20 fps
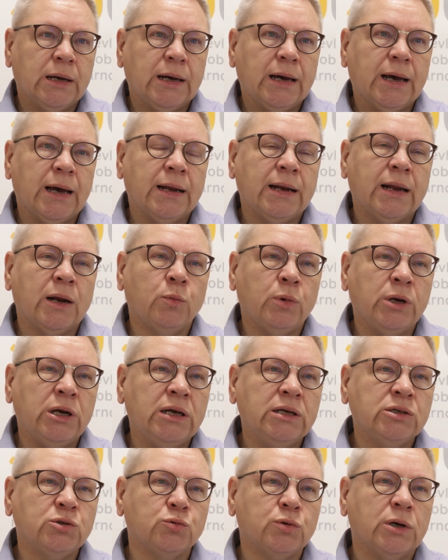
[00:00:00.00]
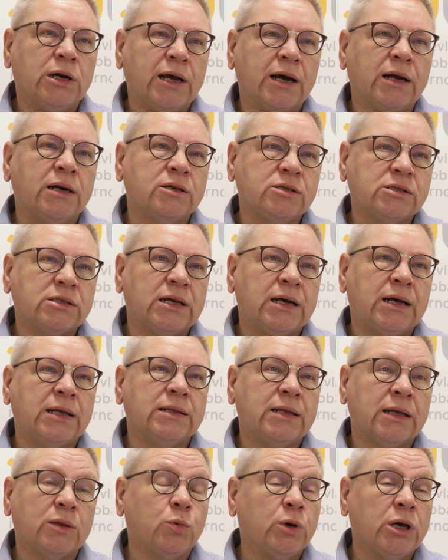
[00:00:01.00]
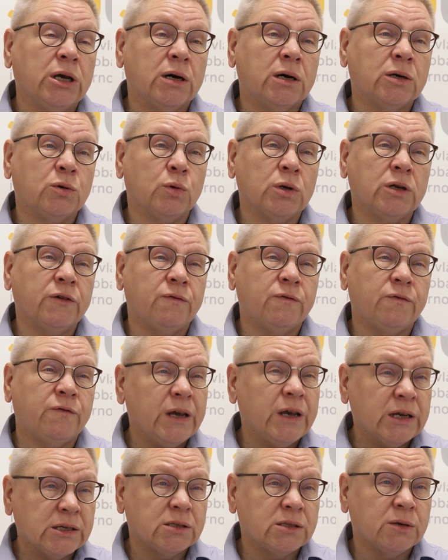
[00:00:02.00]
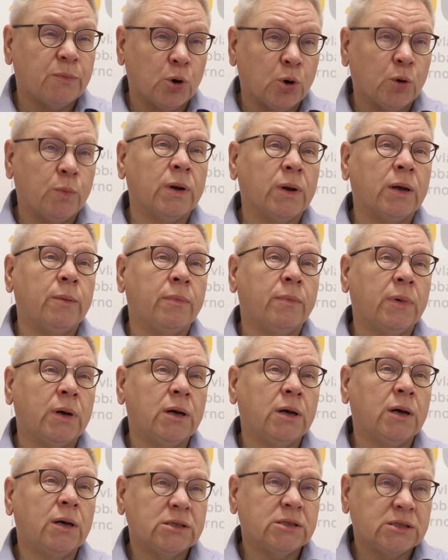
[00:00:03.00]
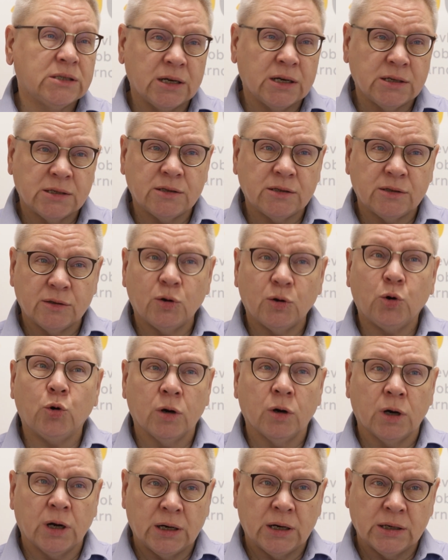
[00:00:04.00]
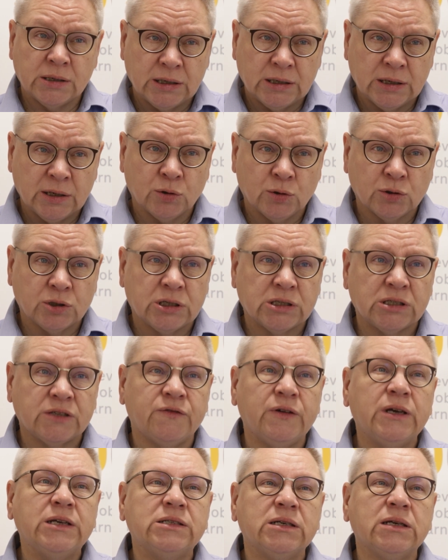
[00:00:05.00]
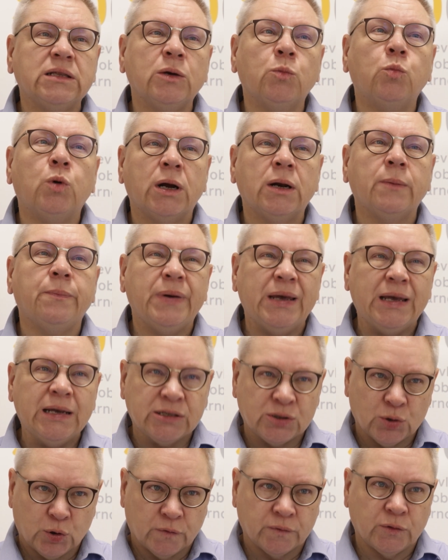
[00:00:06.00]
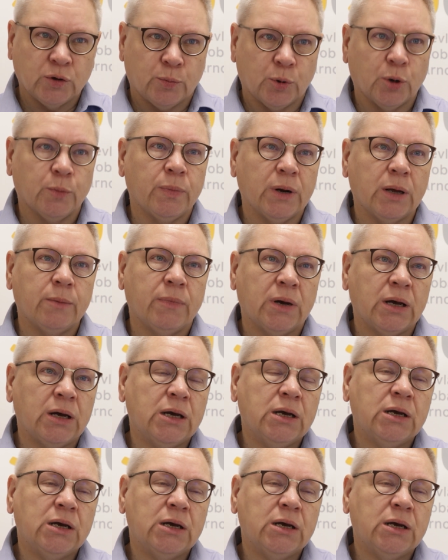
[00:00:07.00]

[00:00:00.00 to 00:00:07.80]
And then we need to really understand that we can't really fix the problem just organizing or just fixing the one piece of the problem.